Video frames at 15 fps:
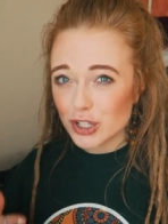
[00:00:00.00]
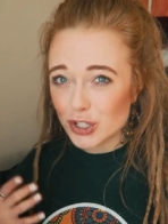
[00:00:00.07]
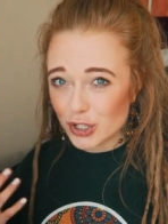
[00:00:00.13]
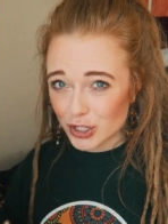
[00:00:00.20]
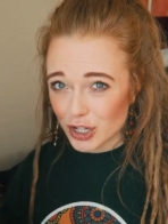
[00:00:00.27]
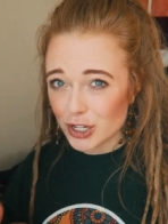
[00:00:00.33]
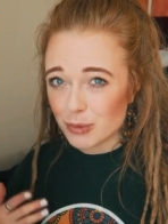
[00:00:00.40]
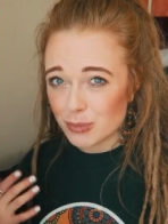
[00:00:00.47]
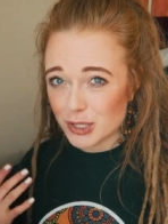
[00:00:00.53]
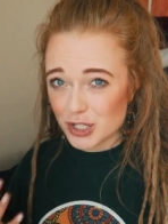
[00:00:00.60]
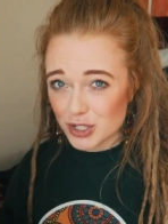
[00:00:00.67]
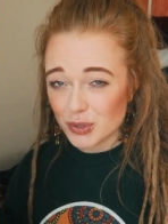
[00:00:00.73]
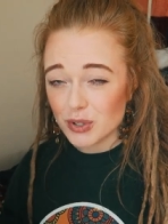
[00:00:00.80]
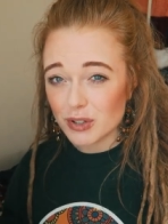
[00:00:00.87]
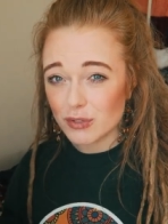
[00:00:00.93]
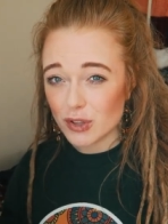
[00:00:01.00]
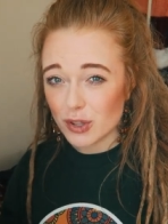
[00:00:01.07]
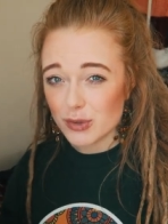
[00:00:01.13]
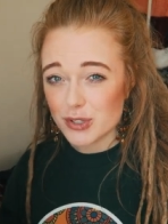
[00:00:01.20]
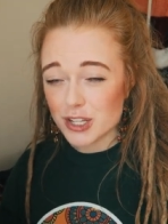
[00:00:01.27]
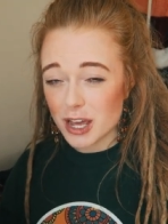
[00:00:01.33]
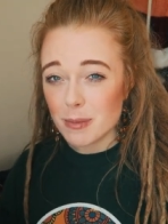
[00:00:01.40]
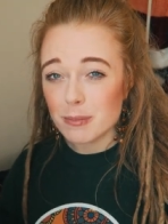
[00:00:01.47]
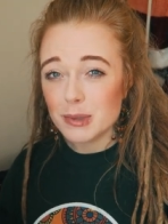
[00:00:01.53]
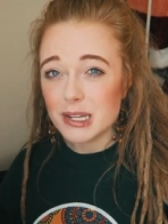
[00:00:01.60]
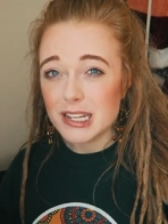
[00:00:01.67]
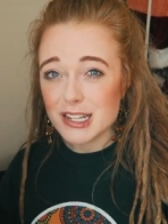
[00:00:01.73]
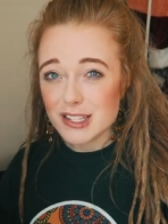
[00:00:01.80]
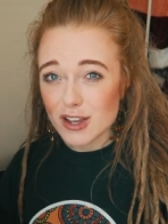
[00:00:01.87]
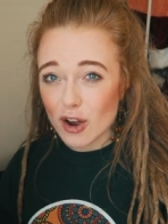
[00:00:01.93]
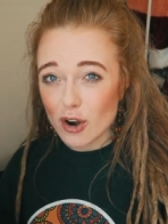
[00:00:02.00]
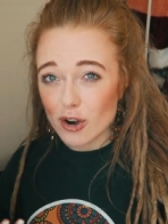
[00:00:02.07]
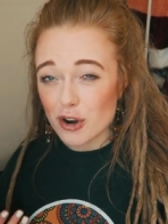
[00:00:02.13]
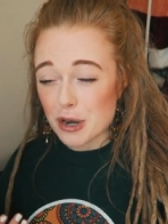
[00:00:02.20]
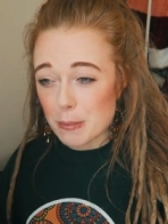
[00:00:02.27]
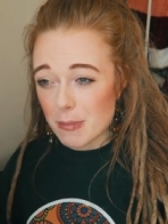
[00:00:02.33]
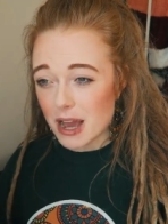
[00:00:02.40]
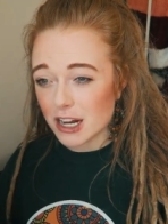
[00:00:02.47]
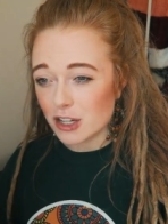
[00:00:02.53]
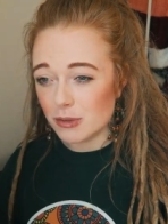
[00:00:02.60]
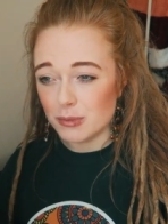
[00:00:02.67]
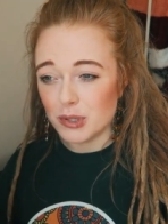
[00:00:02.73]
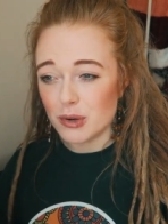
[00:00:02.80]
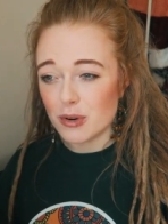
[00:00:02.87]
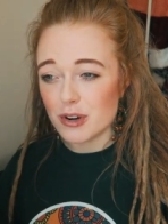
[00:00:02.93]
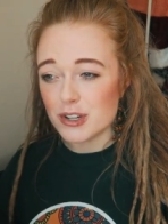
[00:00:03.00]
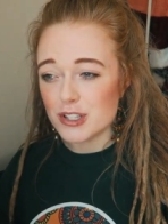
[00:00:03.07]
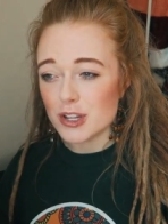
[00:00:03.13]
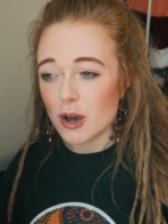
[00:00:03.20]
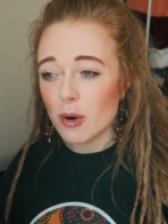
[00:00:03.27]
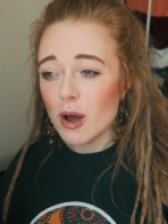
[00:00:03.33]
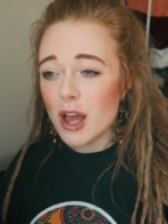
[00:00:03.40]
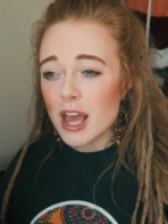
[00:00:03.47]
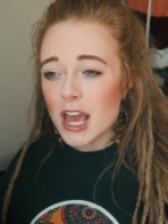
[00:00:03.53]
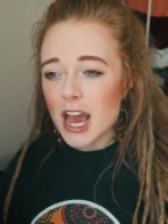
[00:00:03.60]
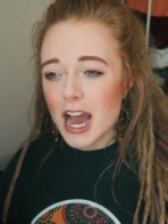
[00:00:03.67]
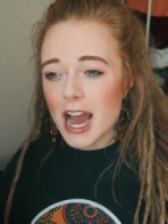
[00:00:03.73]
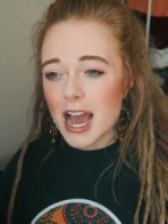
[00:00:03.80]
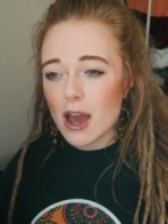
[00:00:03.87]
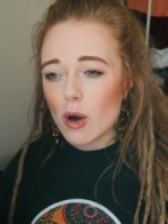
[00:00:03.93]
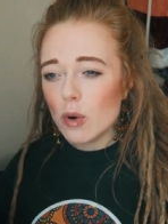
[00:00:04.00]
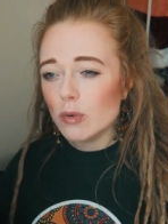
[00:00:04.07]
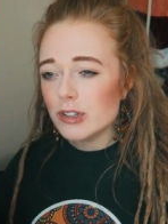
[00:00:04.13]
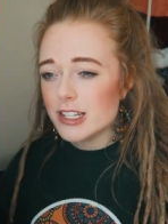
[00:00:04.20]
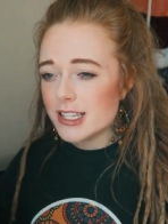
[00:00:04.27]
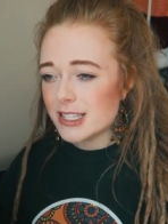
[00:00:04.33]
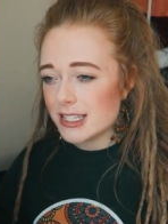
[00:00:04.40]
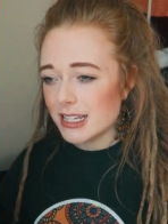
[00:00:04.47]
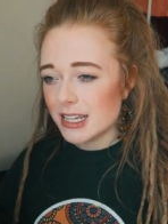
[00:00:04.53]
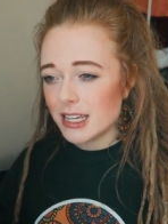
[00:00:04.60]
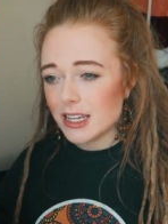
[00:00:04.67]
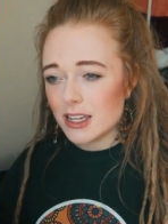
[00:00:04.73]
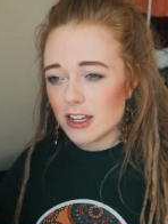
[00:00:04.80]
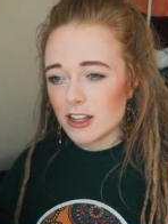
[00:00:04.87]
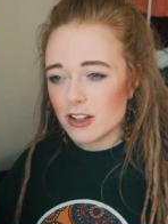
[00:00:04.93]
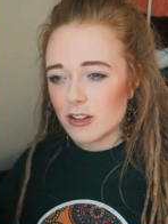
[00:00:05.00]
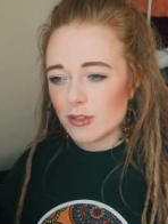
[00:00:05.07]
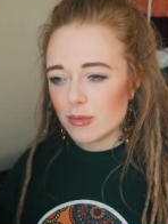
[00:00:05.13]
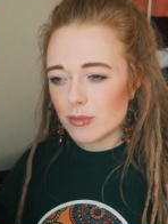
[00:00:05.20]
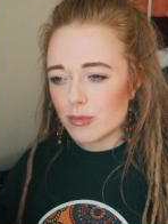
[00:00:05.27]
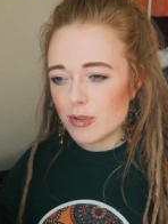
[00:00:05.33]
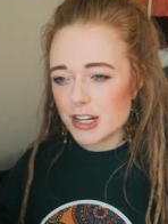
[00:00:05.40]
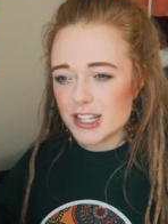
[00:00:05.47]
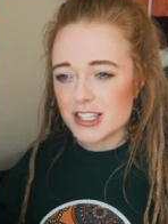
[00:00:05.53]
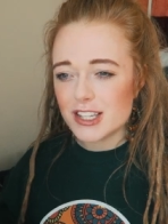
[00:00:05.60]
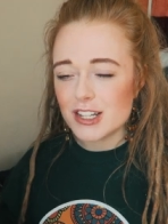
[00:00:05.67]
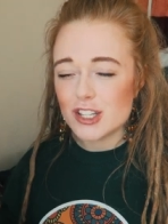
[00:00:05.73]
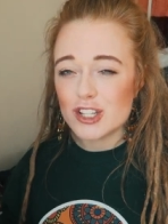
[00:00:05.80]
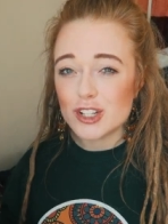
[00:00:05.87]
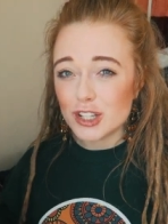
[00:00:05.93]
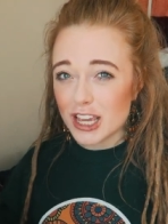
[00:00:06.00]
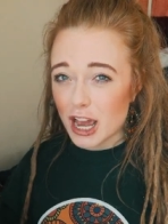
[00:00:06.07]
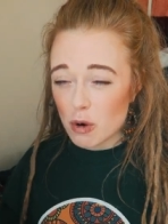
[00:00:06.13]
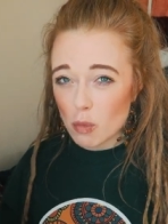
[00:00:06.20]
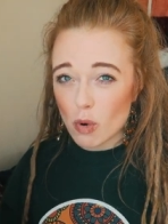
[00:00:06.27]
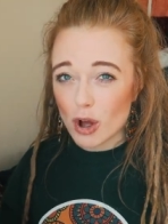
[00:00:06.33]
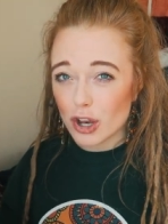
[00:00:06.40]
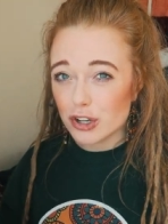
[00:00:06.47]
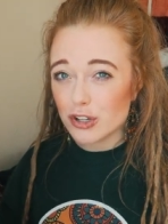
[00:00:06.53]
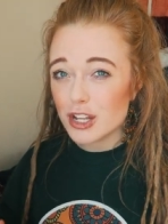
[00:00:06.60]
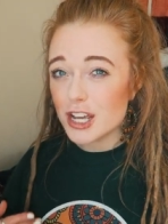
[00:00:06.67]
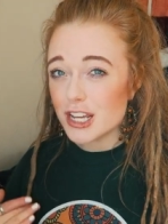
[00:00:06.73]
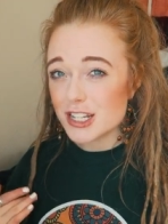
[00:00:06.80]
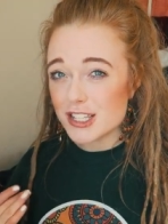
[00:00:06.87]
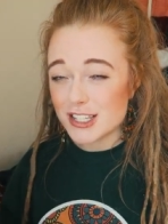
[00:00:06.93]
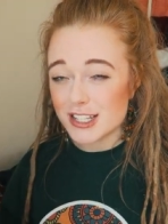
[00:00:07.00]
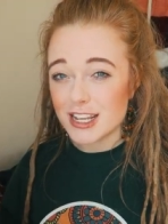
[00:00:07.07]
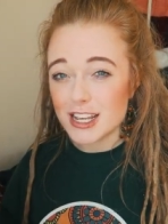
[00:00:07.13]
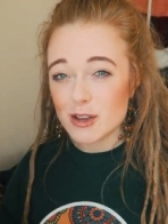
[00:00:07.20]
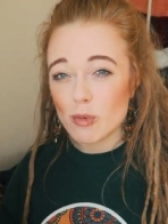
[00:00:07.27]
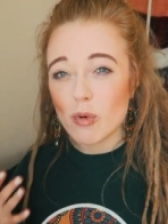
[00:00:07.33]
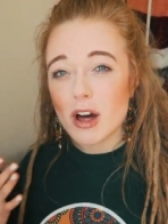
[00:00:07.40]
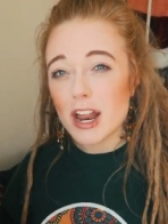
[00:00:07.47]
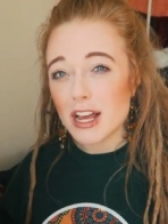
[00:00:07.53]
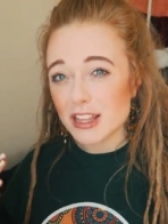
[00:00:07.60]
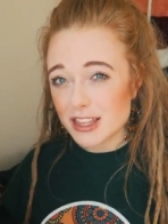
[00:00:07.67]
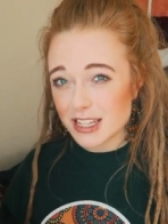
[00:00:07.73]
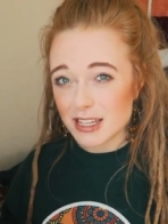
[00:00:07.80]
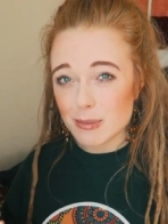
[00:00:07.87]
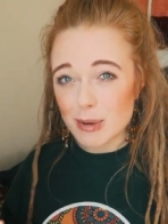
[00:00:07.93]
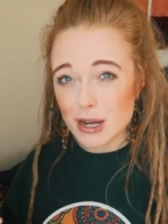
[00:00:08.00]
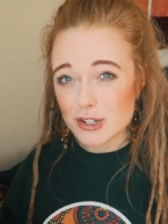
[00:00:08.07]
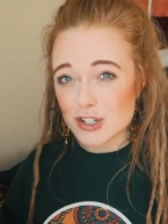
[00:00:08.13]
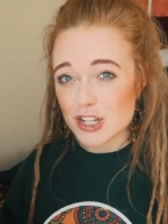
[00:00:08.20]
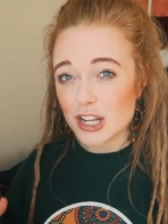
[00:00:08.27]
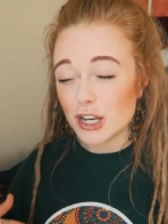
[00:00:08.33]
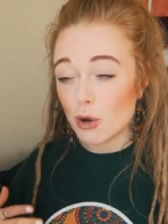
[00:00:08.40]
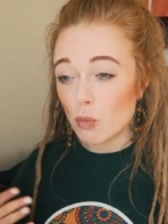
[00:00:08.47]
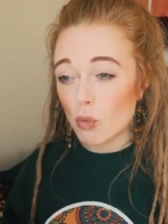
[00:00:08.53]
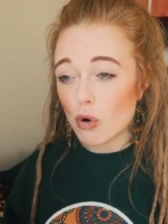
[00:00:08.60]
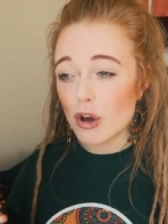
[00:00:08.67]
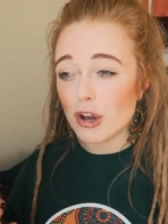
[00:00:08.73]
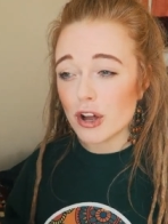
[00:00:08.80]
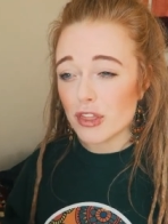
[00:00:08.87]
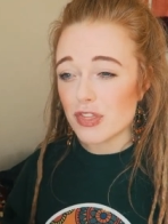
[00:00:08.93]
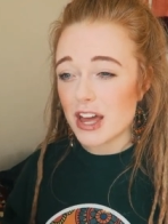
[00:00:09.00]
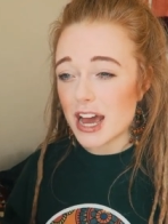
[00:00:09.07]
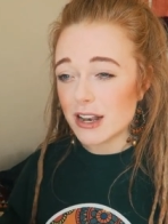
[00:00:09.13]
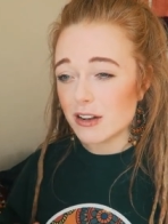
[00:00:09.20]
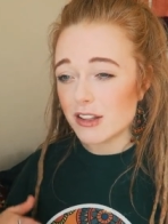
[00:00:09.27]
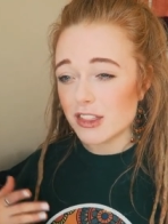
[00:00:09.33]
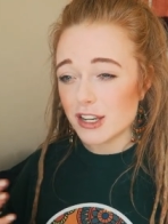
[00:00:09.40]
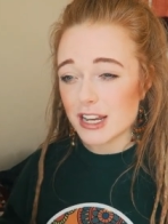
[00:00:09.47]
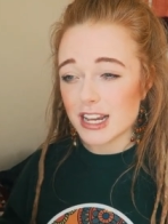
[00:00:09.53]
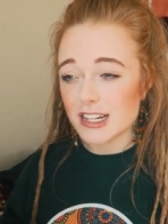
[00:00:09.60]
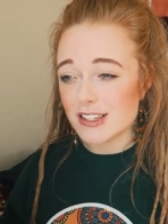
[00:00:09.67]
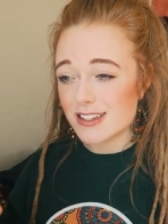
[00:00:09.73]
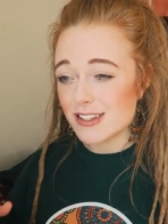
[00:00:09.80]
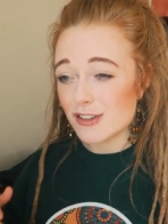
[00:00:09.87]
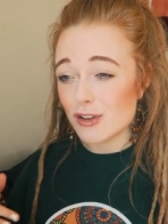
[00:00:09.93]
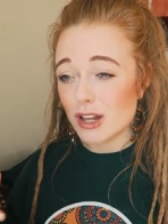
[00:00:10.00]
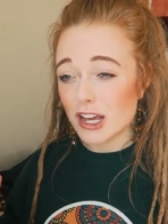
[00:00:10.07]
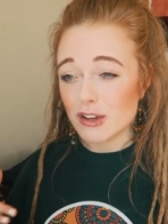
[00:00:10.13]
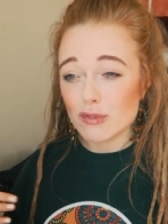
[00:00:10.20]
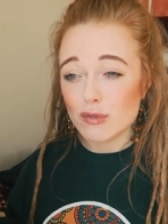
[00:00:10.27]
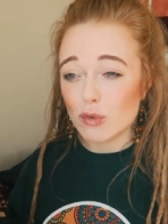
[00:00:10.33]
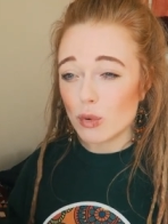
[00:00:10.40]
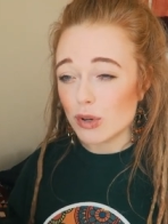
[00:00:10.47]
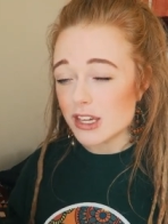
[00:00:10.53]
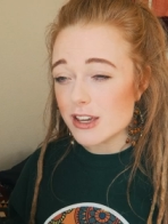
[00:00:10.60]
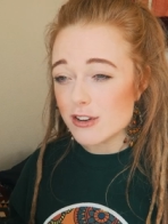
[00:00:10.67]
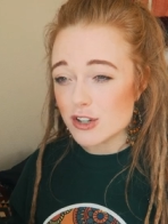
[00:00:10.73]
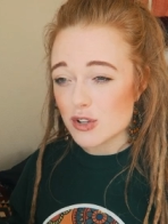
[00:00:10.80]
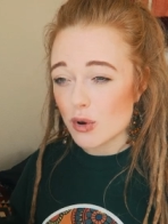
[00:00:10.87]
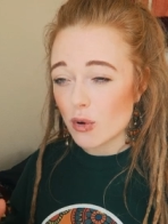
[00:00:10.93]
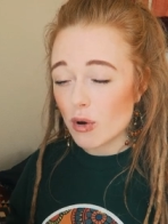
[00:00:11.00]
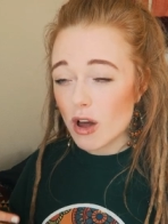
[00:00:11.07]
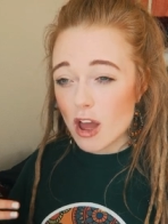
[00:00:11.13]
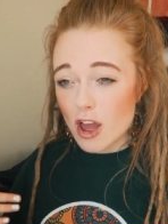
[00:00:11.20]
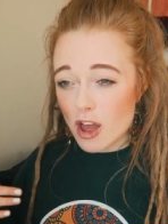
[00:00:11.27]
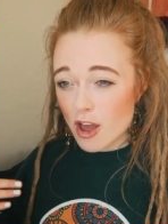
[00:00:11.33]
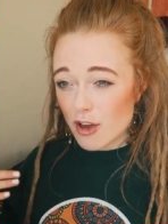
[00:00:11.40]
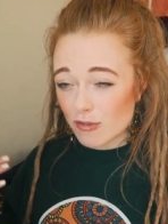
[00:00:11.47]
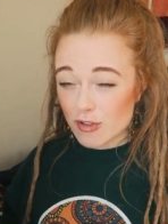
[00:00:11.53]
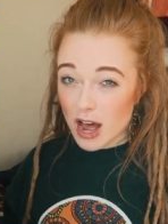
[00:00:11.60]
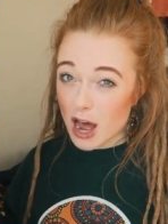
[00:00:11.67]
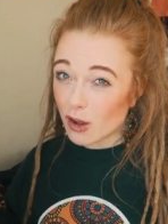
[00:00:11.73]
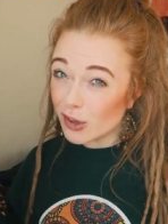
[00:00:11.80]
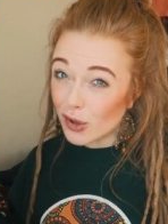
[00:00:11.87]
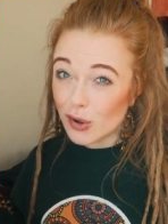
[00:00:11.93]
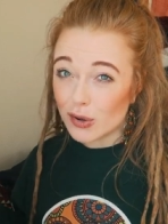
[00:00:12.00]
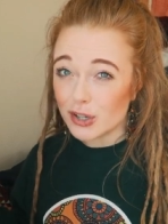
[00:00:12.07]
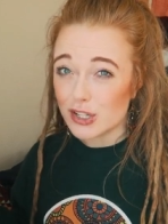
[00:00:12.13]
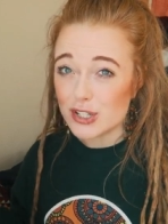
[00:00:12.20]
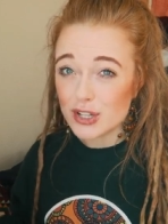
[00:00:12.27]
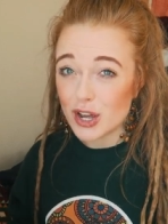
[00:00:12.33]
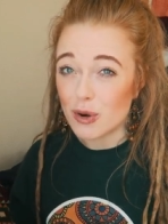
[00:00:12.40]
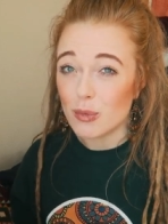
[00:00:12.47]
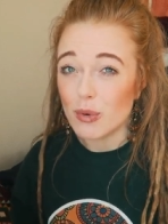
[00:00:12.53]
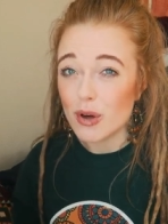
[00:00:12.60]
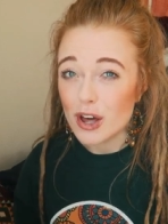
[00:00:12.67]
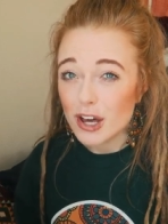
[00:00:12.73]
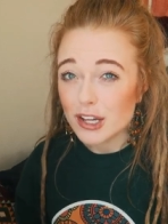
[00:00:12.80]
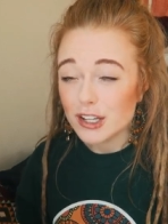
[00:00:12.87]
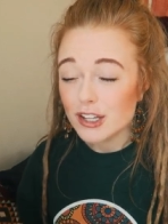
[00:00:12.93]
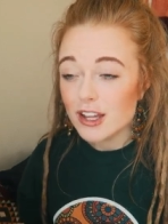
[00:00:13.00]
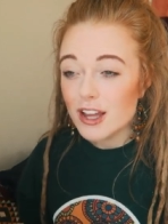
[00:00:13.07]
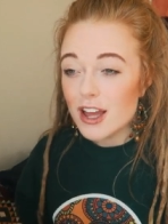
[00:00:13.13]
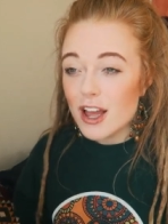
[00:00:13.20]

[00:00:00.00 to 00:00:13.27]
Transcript: that you're gonna be doing for those companies are on a Mac computer. So I only see reasons to get one and see what I think about it and work on that the next like four years or for how long it's gonna work.